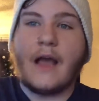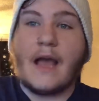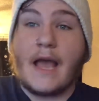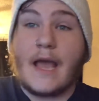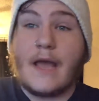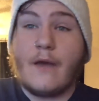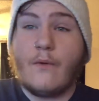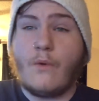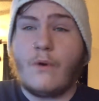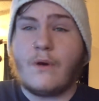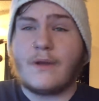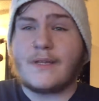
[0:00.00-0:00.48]

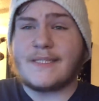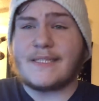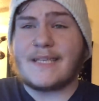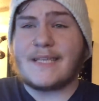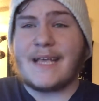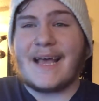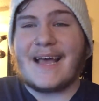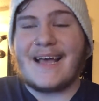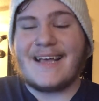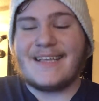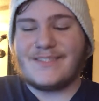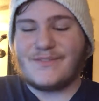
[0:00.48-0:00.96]
Hey, water
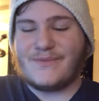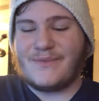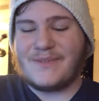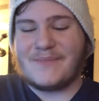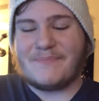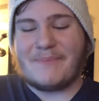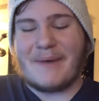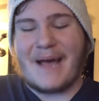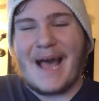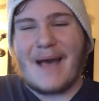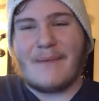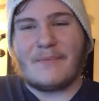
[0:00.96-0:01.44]
signs,
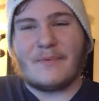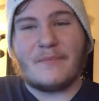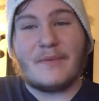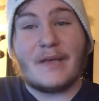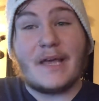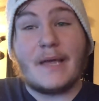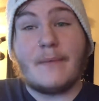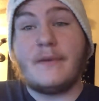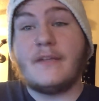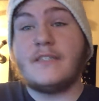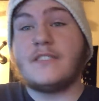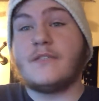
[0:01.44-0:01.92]
what's poppin',
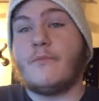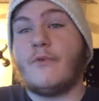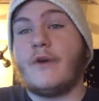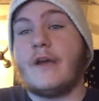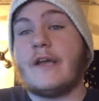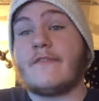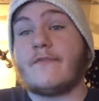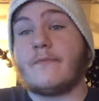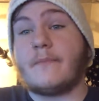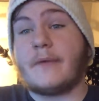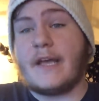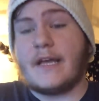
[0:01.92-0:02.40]
baby? It's your
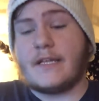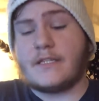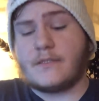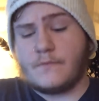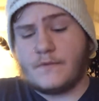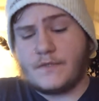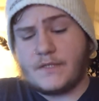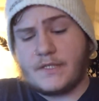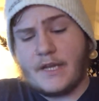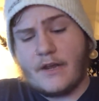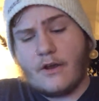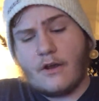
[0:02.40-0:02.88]
boy from
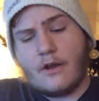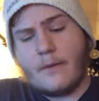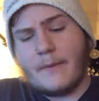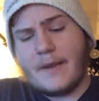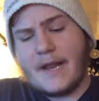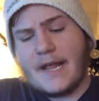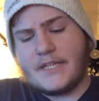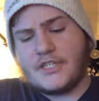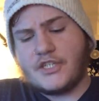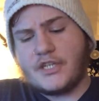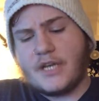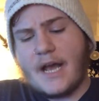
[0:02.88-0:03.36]
with Tarot
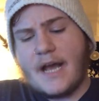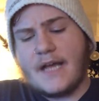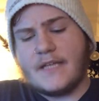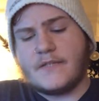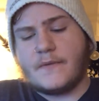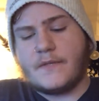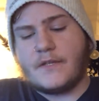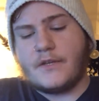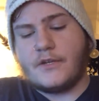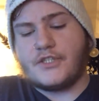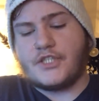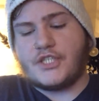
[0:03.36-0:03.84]
coming at you guys
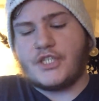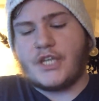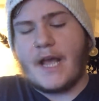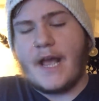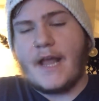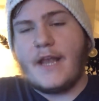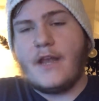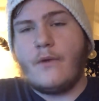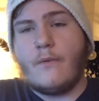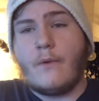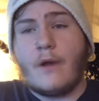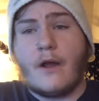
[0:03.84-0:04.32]
with your
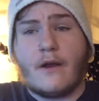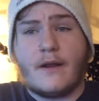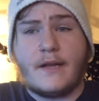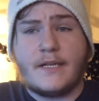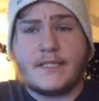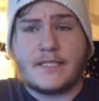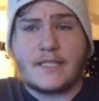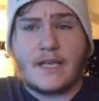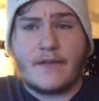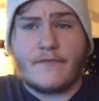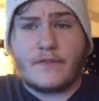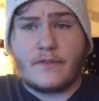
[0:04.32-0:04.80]
January
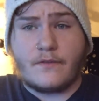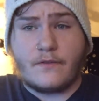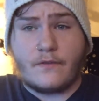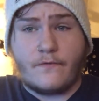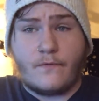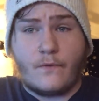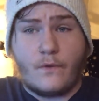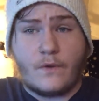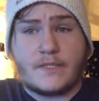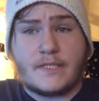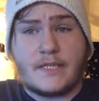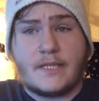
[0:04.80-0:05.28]
7th through the
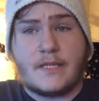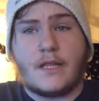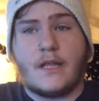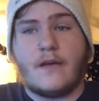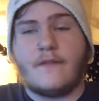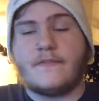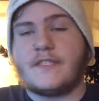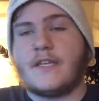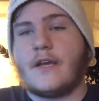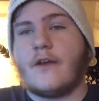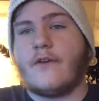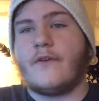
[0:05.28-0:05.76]
14th
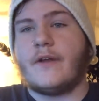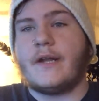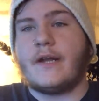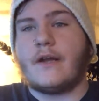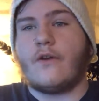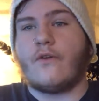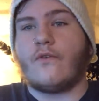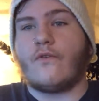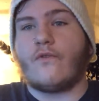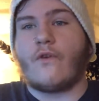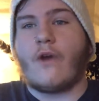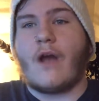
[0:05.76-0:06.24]
love tarot
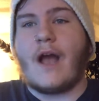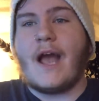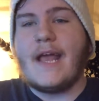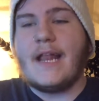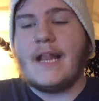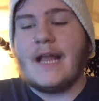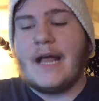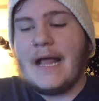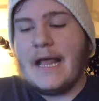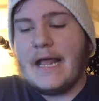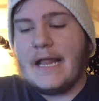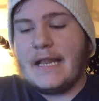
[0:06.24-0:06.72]
reading. All
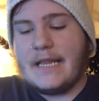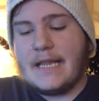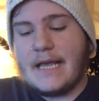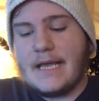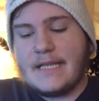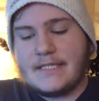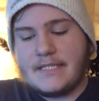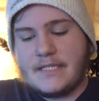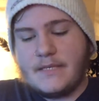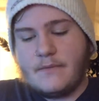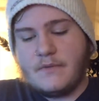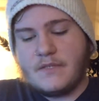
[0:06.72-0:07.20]
right,
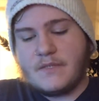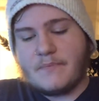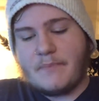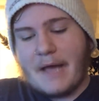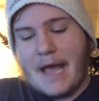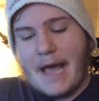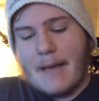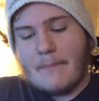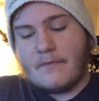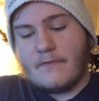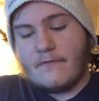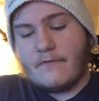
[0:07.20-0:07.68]
let's see what's
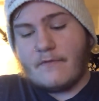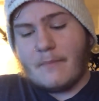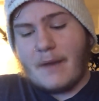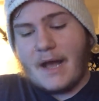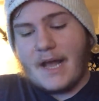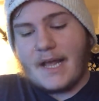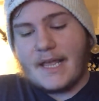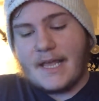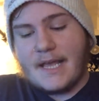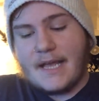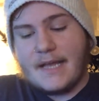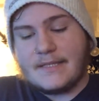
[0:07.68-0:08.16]
poppin' to
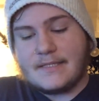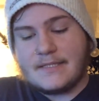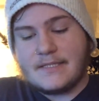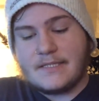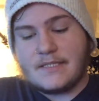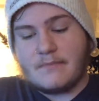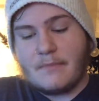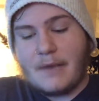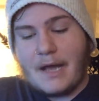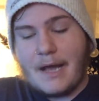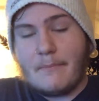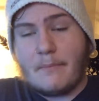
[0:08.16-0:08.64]
my
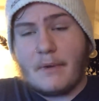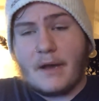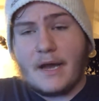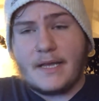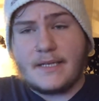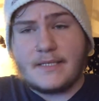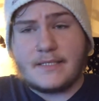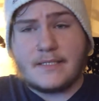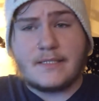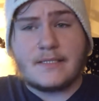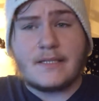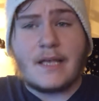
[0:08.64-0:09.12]
Cancers, my
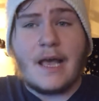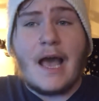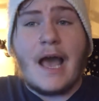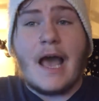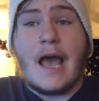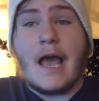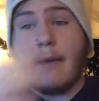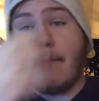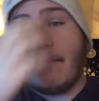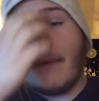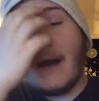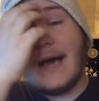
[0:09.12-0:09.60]
Pisces,
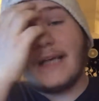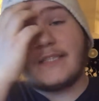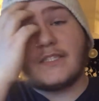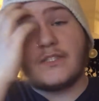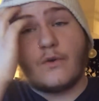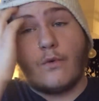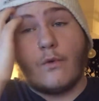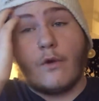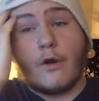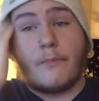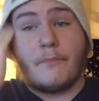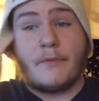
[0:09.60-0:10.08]
and my
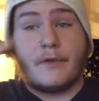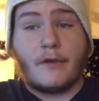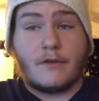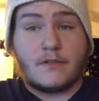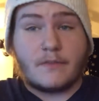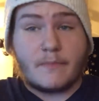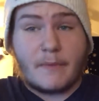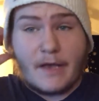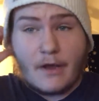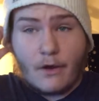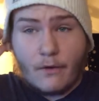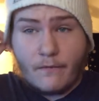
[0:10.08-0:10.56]

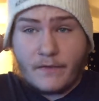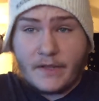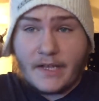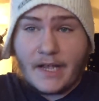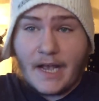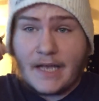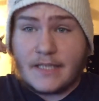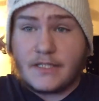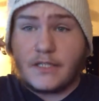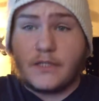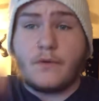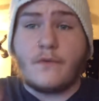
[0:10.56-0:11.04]
Scorpios, man. Hopefully,
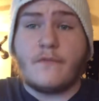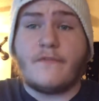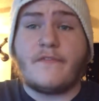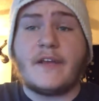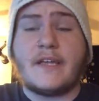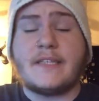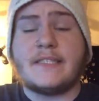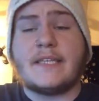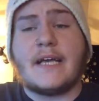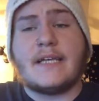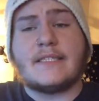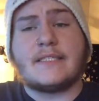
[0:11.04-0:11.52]
you guys are doing
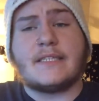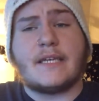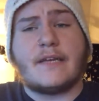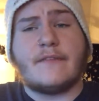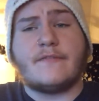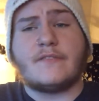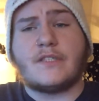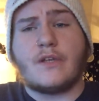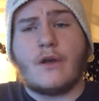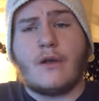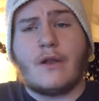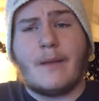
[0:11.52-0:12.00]
fantastic.
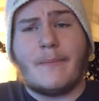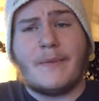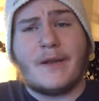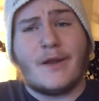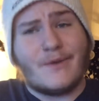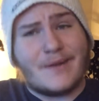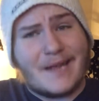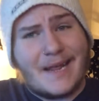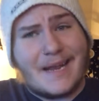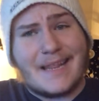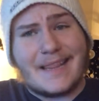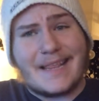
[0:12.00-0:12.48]
If so, let me
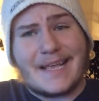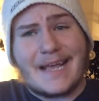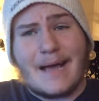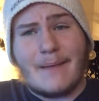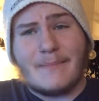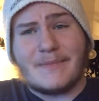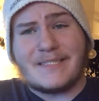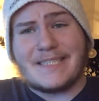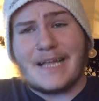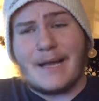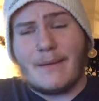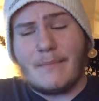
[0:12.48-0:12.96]
know down in the
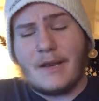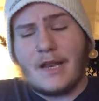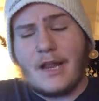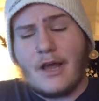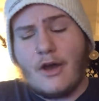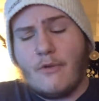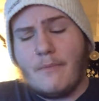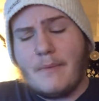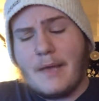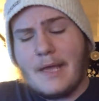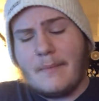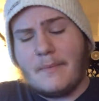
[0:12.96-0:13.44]
comments down
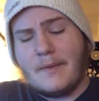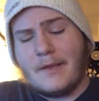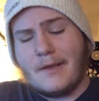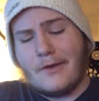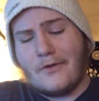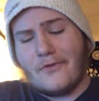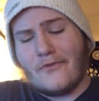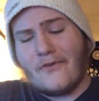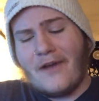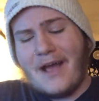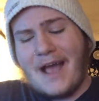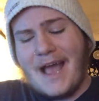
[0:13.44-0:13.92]
below, baby.
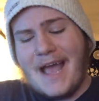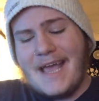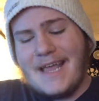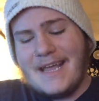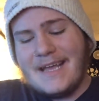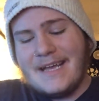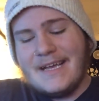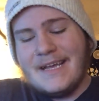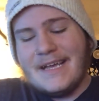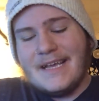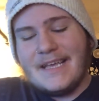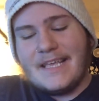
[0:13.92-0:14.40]
All right,
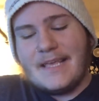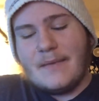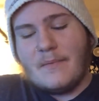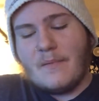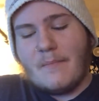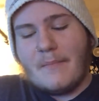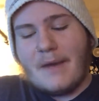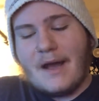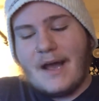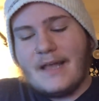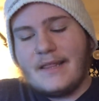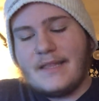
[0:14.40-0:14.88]
keep
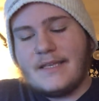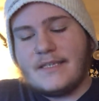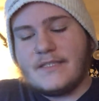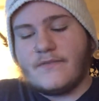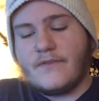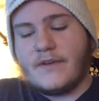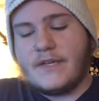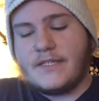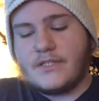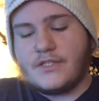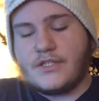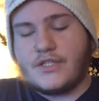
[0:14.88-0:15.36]
in mind these
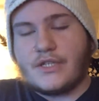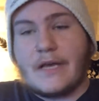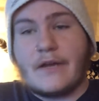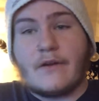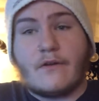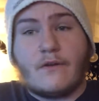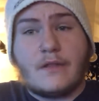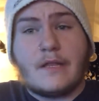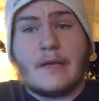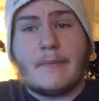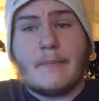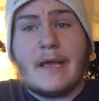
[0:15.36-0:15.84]
reads in
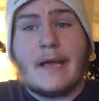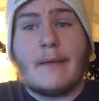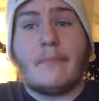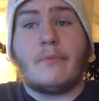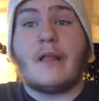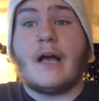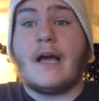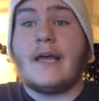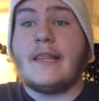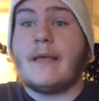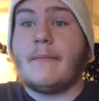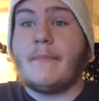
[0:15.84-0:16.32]
general. They may
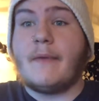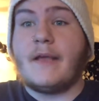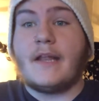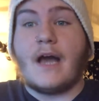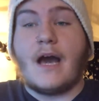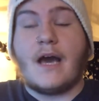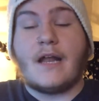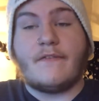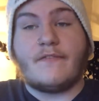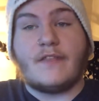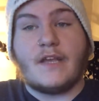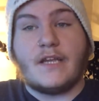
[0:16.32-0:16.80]
apply, they may
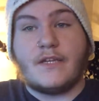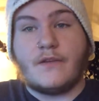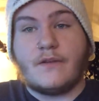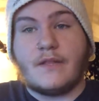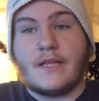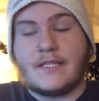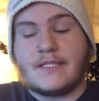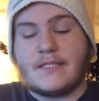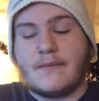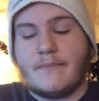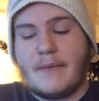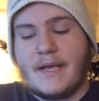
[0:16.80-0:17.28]
not. If they do,
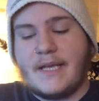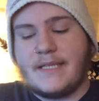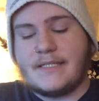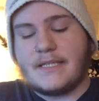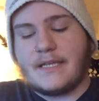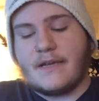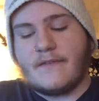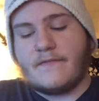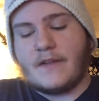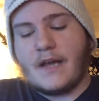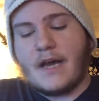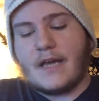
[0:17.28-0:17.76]
that's
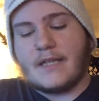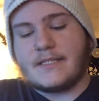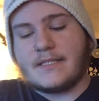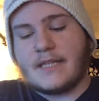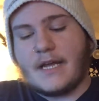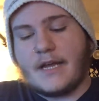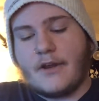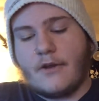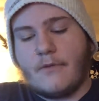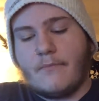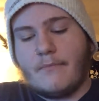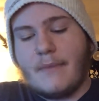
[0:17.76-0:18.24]
amazing. If not, it's
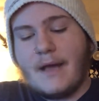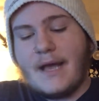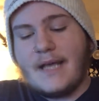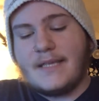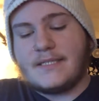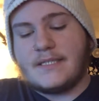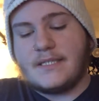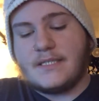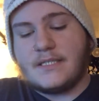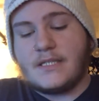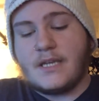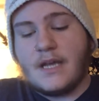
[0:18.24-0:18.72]
not your
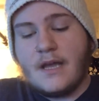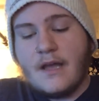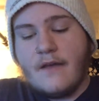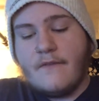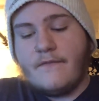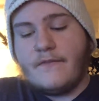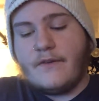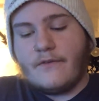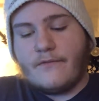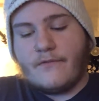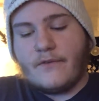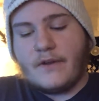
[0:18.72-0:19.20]
message.
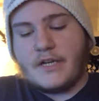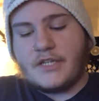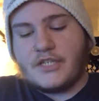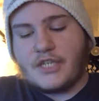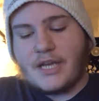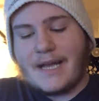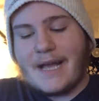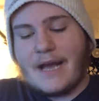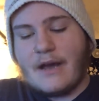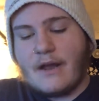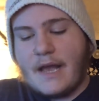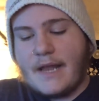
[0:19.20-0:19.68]
Feel free to
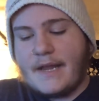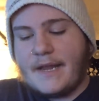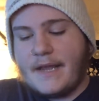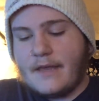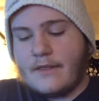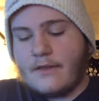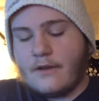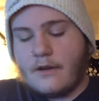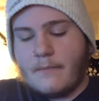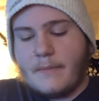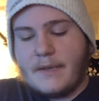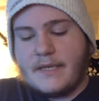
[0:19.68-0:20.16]
check out any
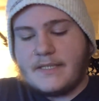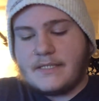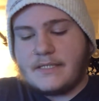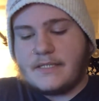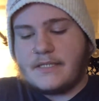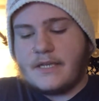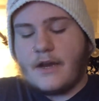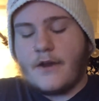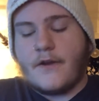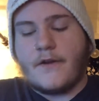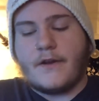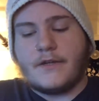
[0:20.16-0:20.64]
other amazing
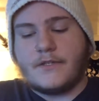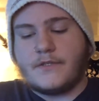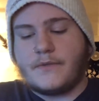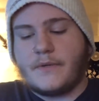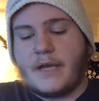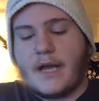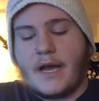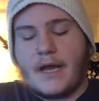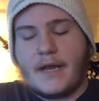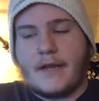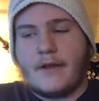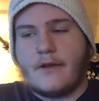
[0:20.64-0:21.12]
tarot readers
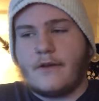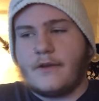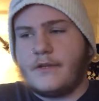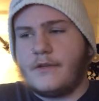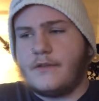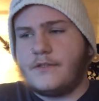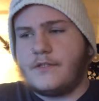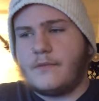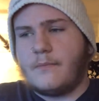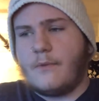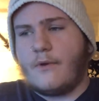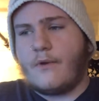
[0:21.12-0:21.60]
we got here on
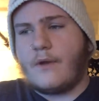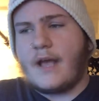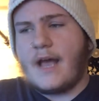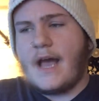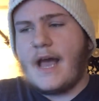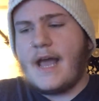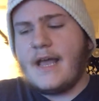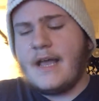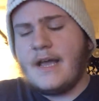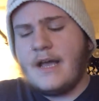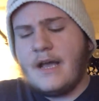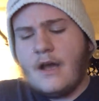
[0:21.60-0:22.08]
YouTube.
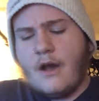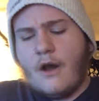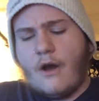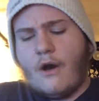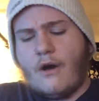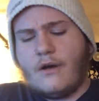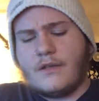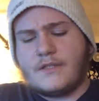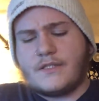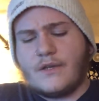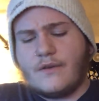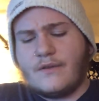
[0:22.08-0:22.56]
Okay.
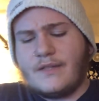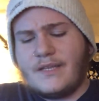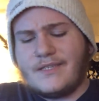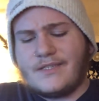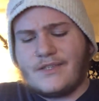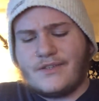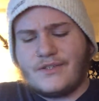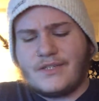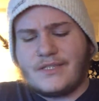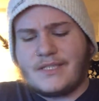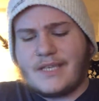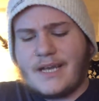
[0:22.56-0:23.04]
Also,
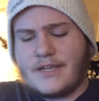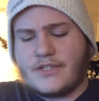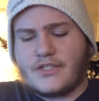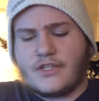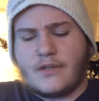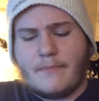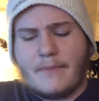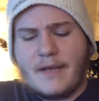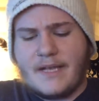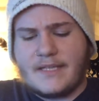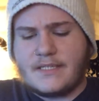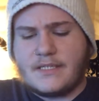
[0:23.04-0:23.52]
these are just
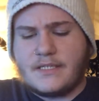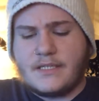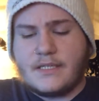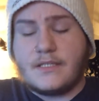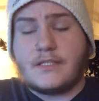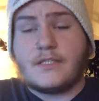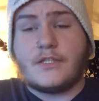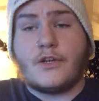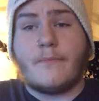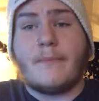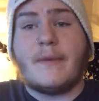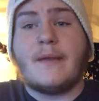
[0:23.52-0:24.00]
extra
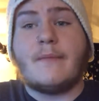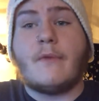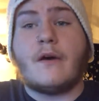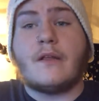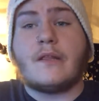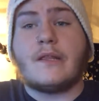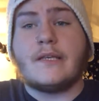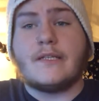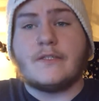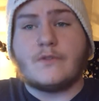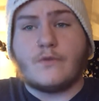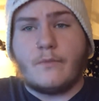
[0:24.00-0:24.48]
messages. Your mid
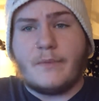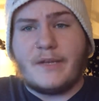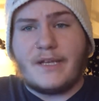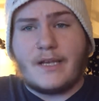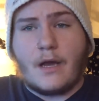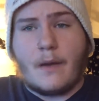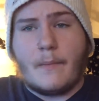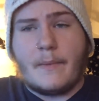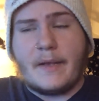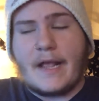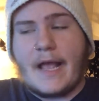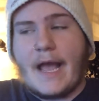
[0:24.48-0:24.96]
monthlies will be
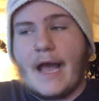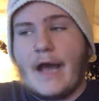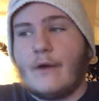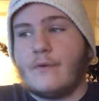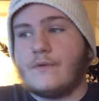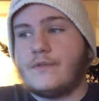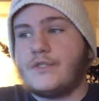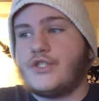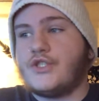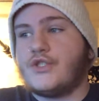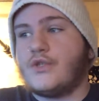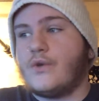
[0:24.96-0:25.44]
coming
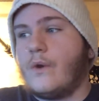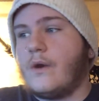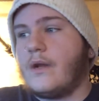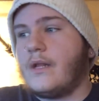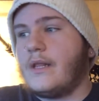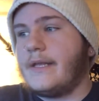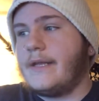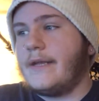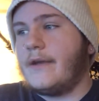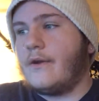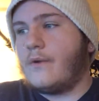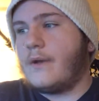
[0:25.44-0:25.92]
out
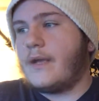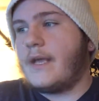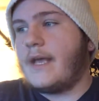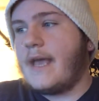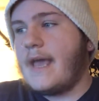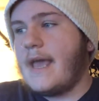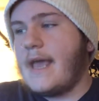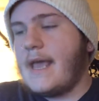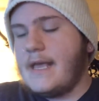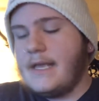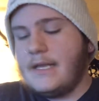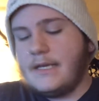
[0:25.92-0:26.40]
shortly.
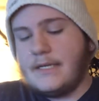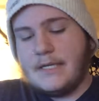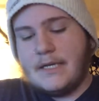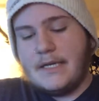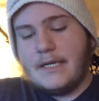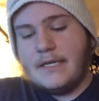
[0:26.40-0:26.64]
Okay